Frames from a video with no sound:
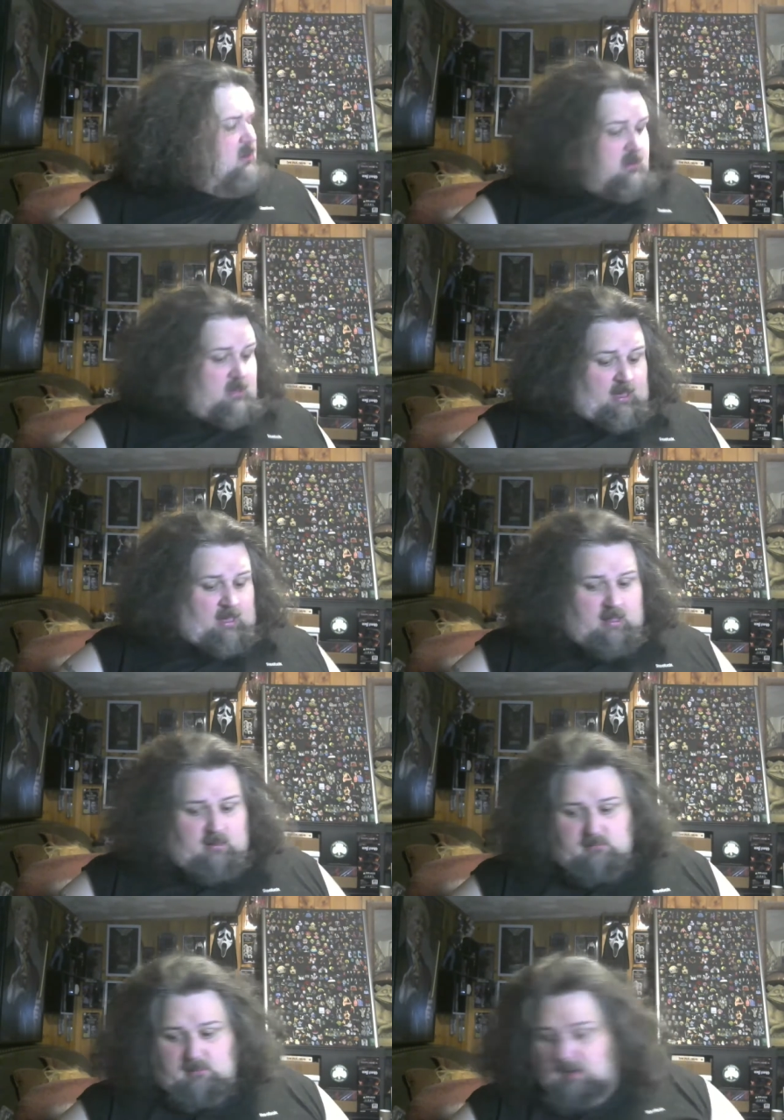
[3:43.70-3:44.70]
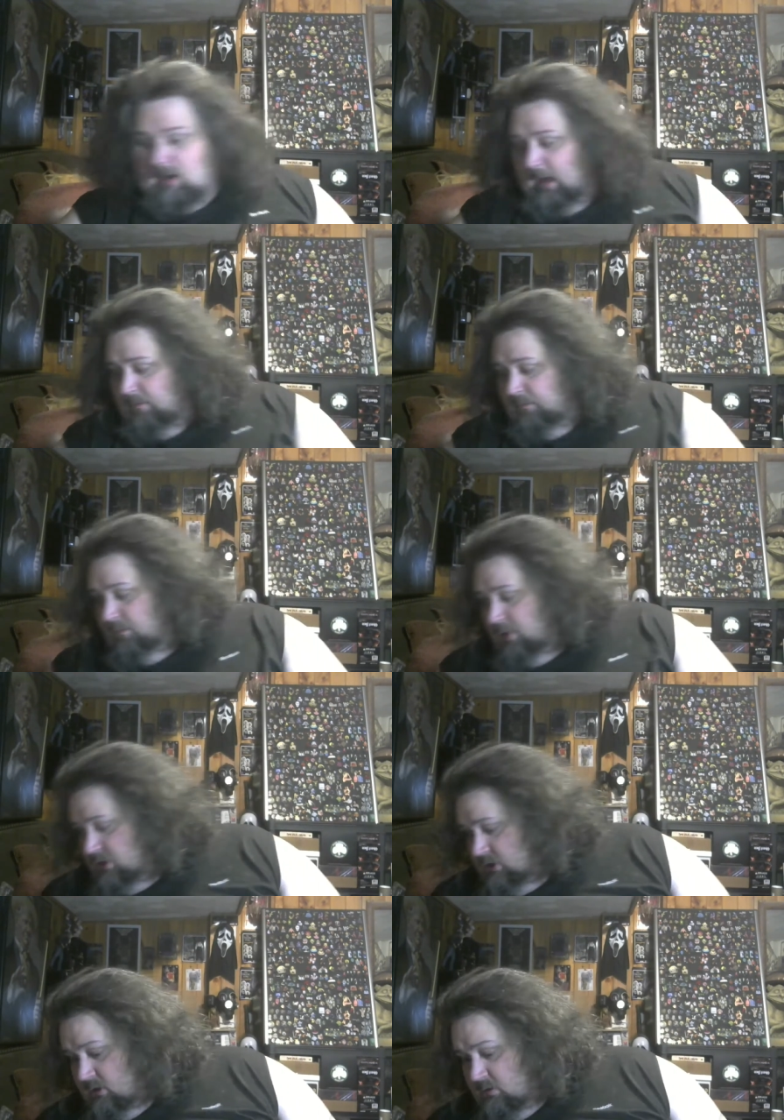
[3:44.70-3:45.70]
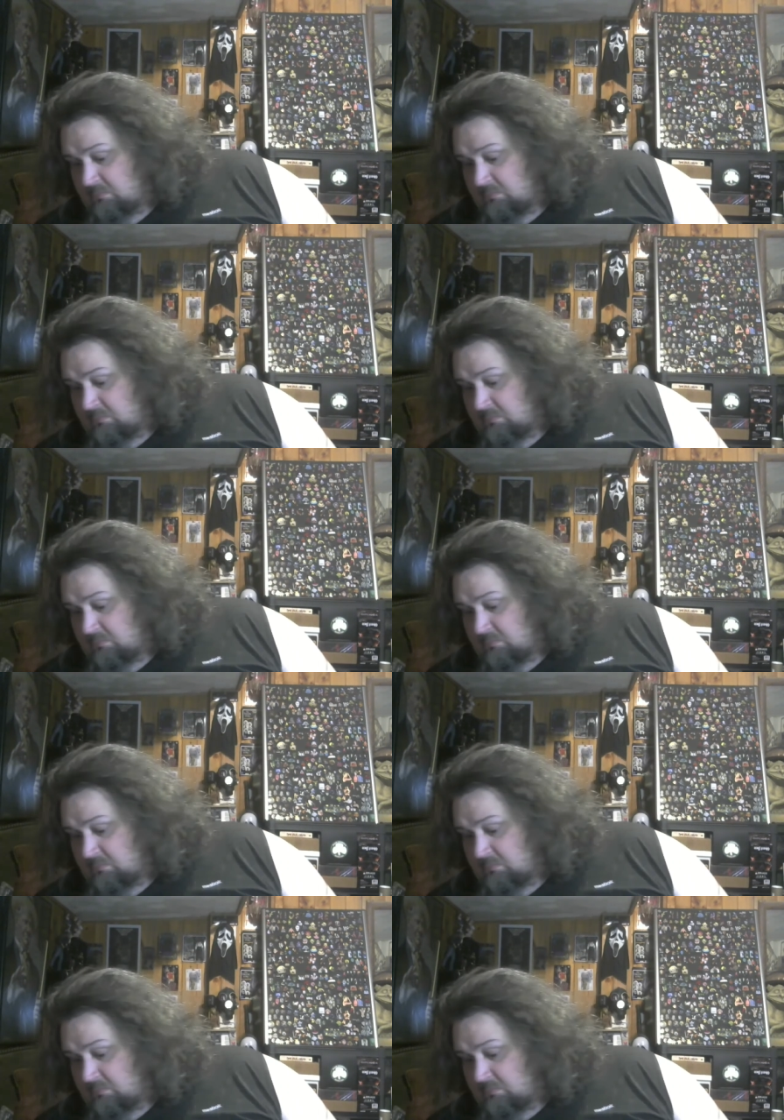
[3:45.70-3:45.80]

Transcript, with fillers: Uh, a knife, which